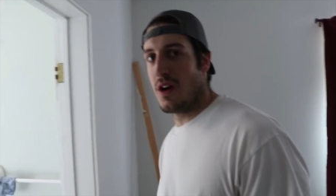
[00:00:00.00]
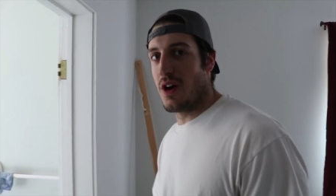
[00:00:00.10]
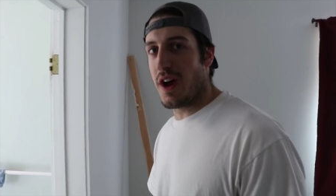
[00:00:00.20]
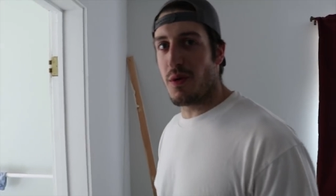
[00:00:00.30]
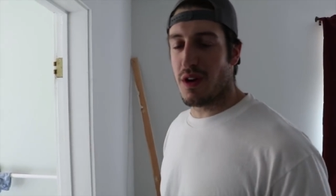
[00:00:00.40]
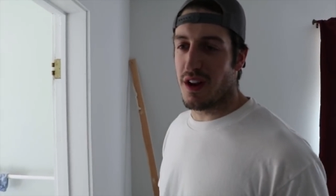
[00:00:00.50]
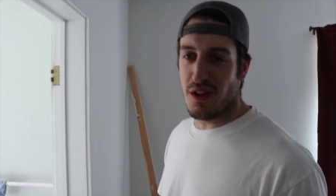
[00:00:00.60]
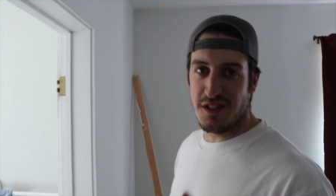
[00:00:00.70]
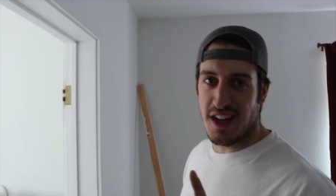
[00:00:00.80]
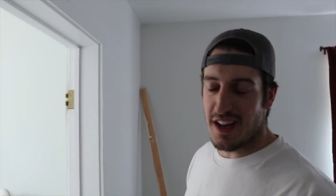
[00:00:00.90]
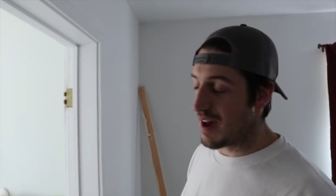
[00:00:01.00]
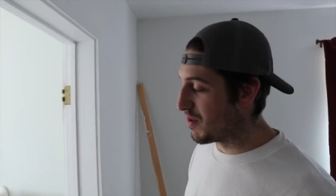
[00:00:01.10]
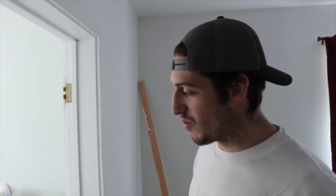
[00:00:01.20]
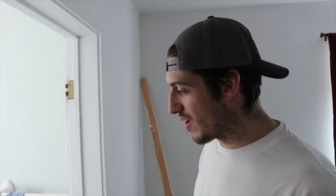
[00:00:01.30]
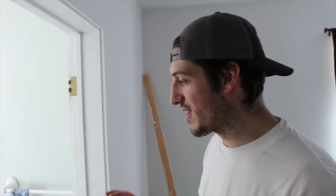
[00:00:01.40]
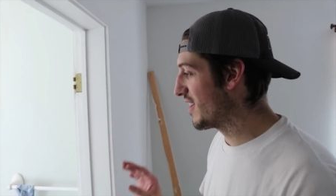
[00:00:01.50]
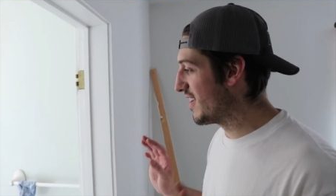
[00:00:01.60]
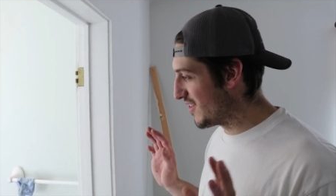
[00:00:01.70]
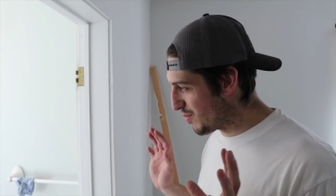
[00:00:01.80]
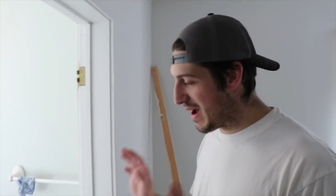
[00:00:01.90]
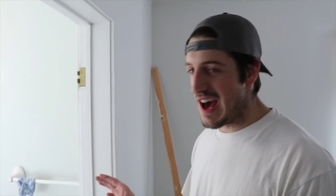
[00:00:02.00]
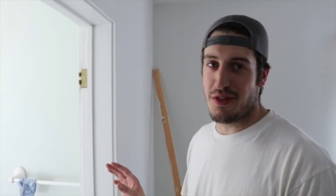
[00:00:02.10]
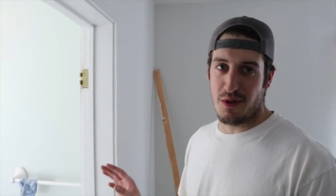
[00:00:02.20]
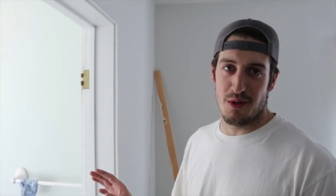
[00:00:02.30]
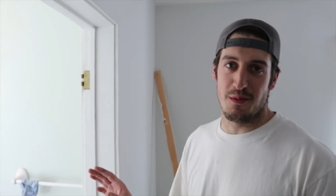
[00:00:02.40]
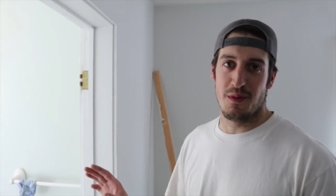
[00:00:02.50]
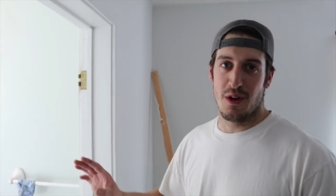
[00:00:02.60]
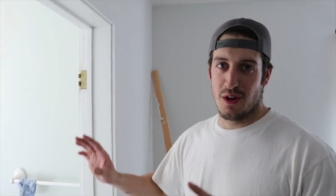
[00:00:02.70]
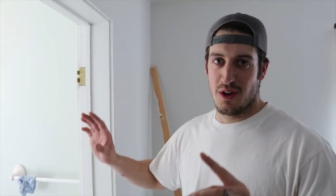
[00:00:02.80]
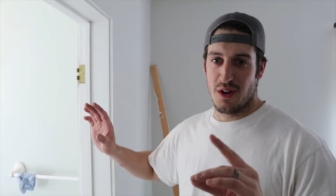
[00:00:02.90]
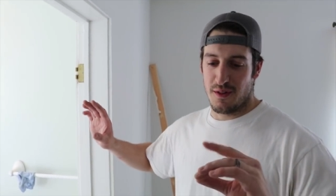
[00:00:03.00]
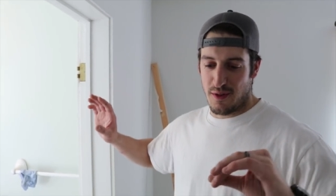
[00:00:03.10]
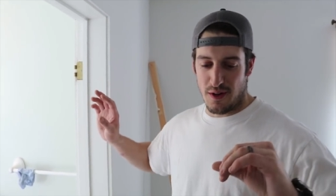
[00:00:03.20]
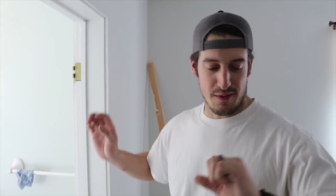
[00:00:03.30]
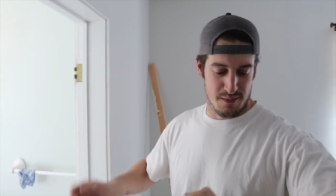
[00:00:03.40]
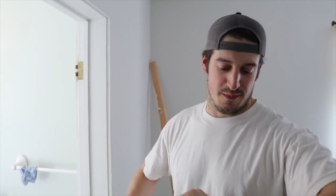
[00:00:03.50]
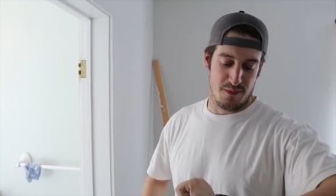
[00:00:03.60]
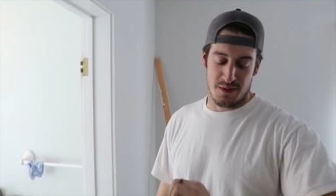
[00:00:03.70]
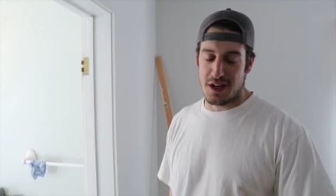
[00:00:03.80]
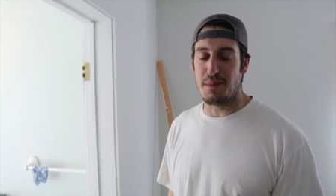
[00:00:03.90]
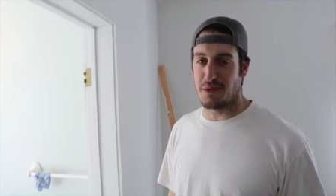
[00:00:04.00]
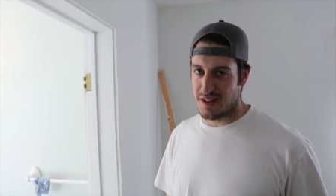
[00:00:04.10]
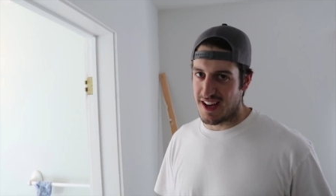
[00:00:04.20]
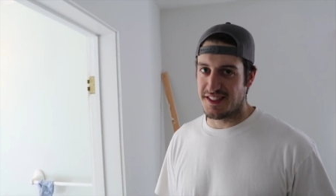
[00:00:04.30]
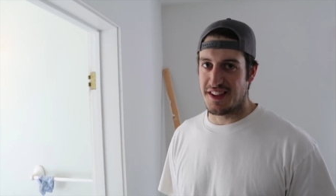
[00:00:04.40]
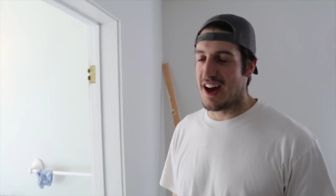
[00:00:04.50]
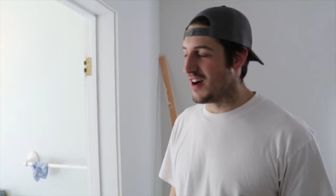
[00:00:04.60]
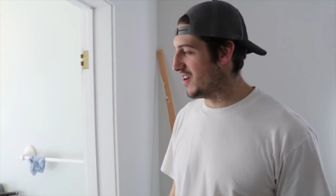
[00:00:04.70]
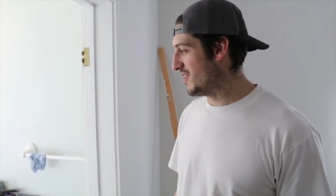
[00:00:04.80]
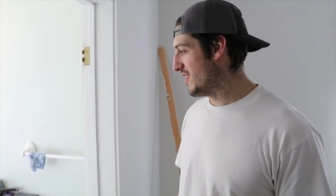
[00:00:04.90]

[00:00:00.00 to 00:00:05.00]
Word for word: Okay, we're gonna go test. I've been working in this bathroom for a couple days now.